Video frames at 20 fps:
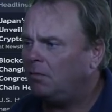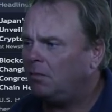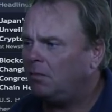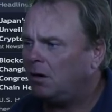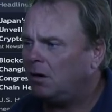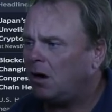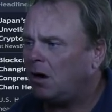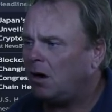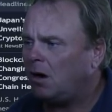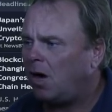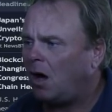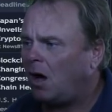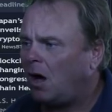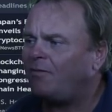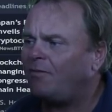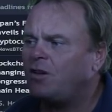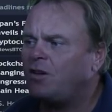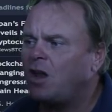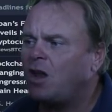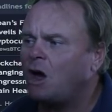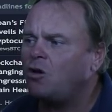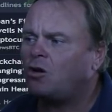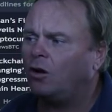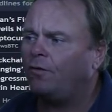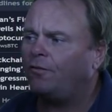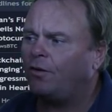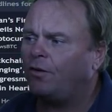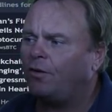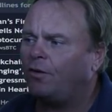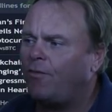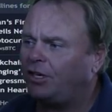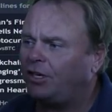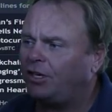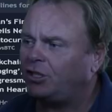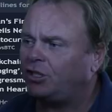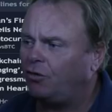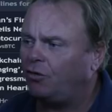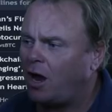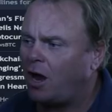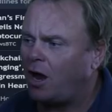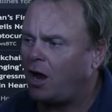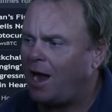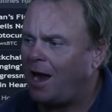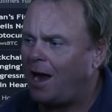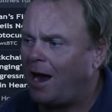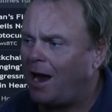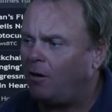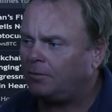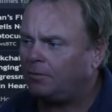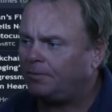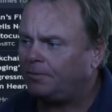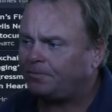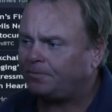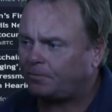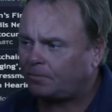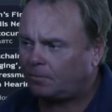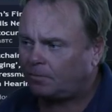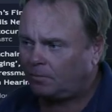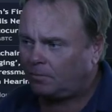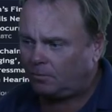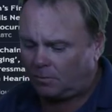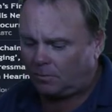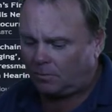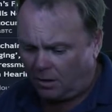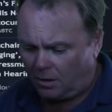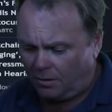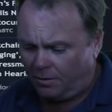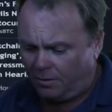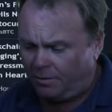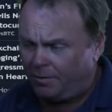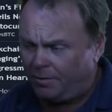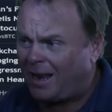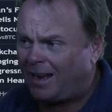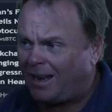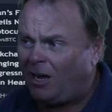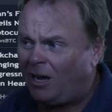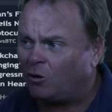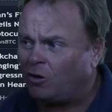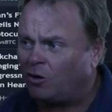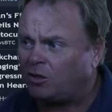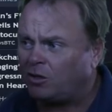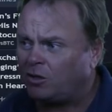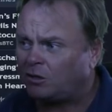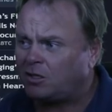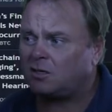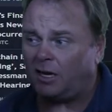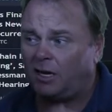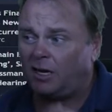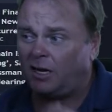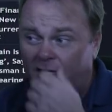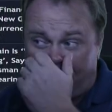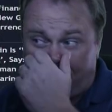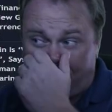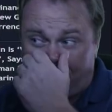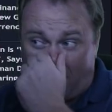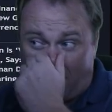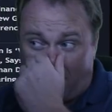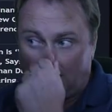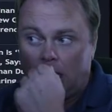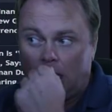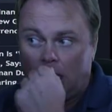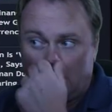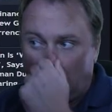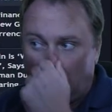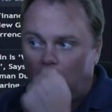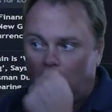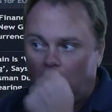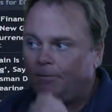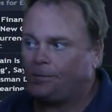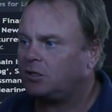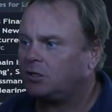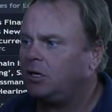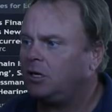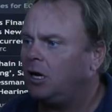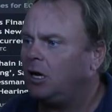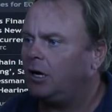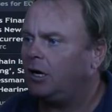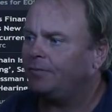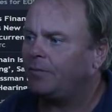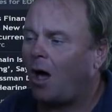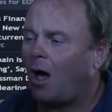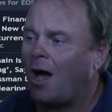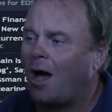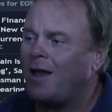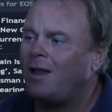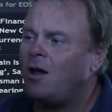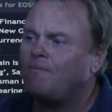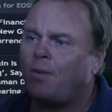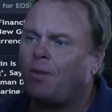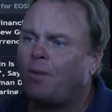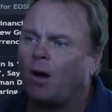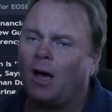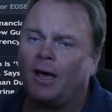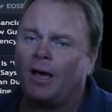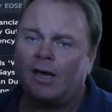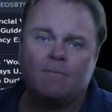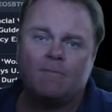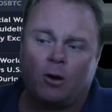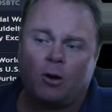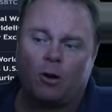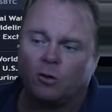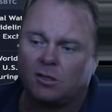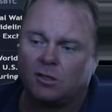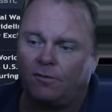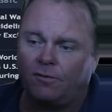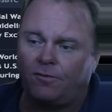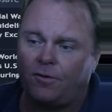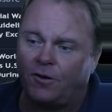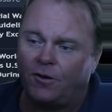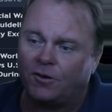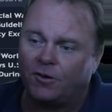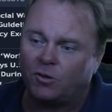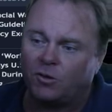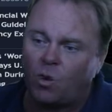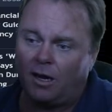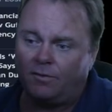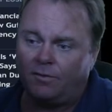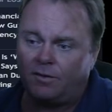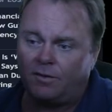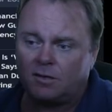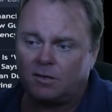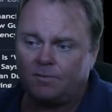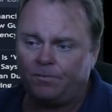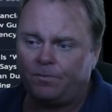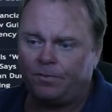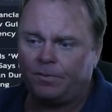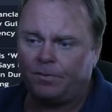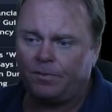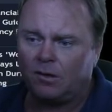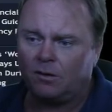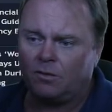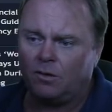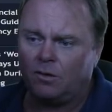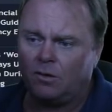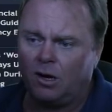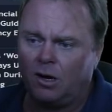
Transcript: I have no confirmation right now that EOS is a buy. Because, look, I don't buy impulsive first waves, right?